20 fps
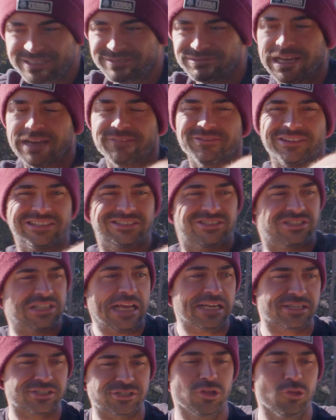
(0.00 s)
dude. That thing's
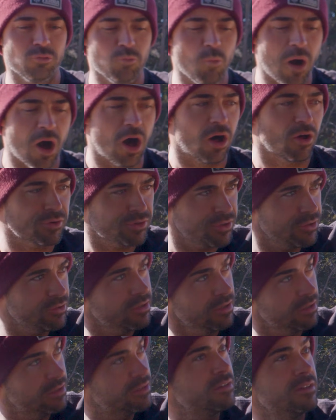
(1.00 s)
tits to the wall, dude.